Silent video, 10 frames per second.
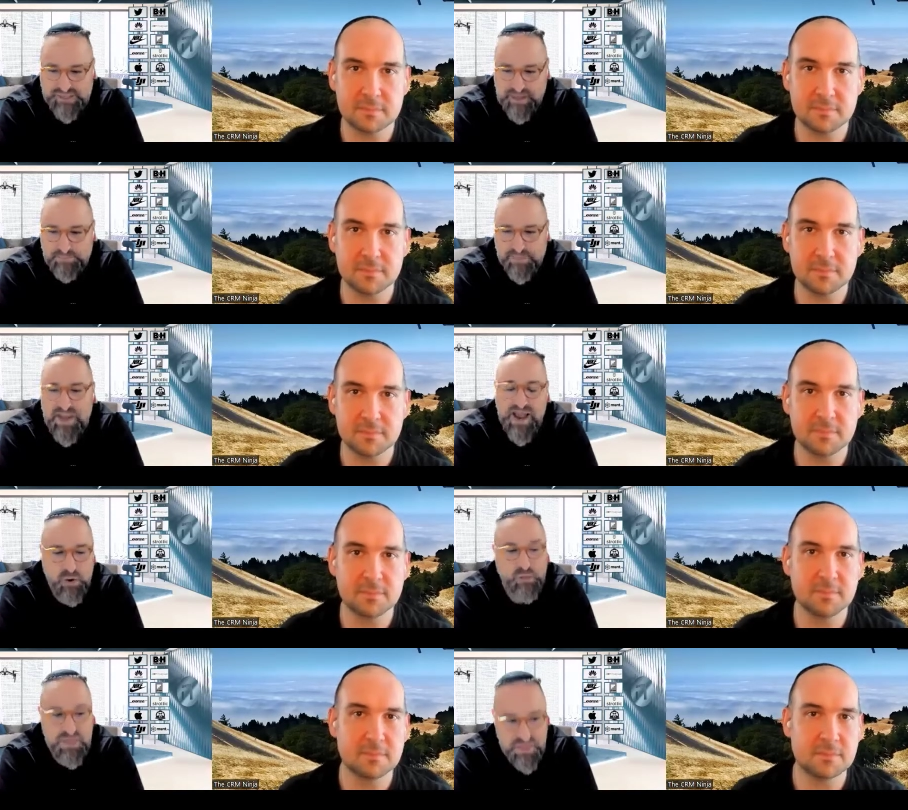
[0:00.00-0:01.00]
Speaker 1: them, and
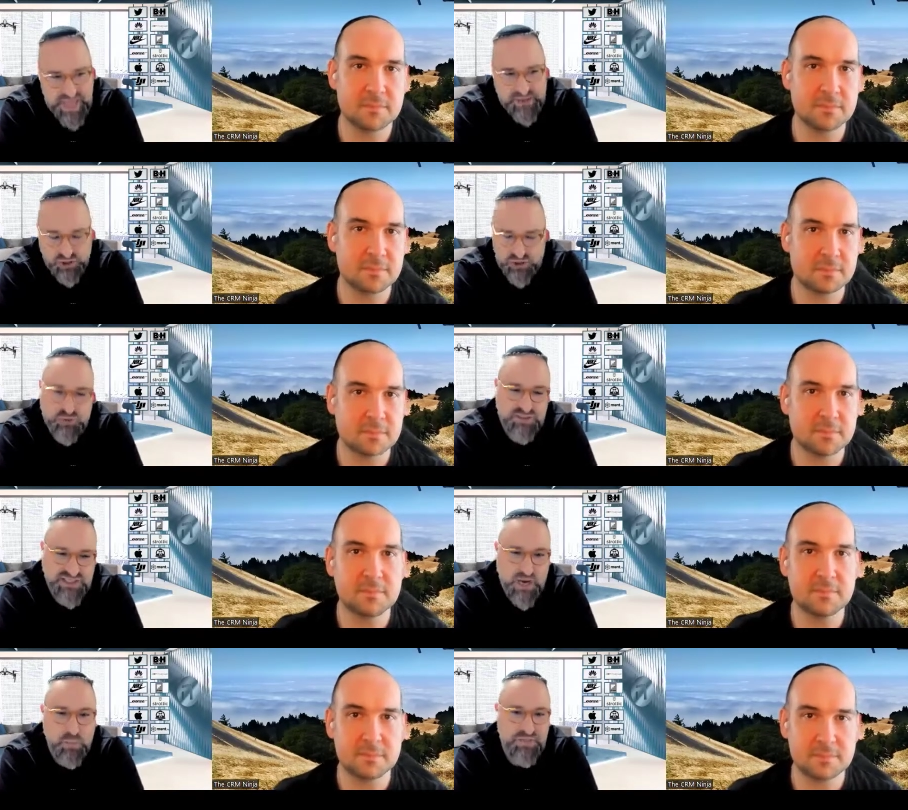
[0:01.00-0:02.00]
only then should you
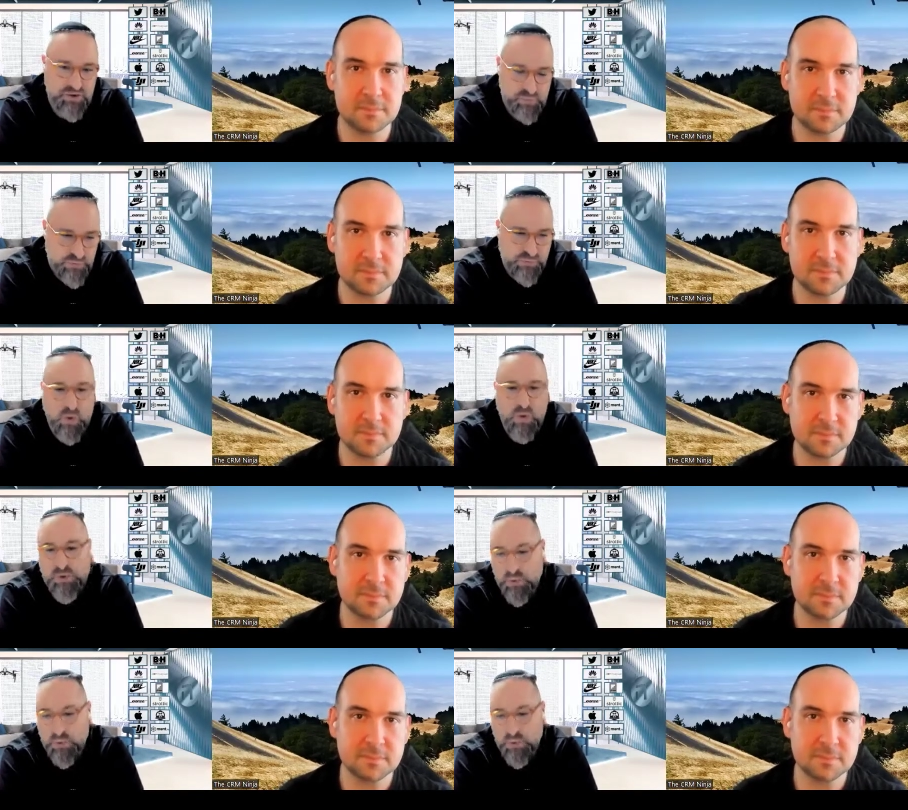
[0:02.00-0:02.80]
decide whether to move forward or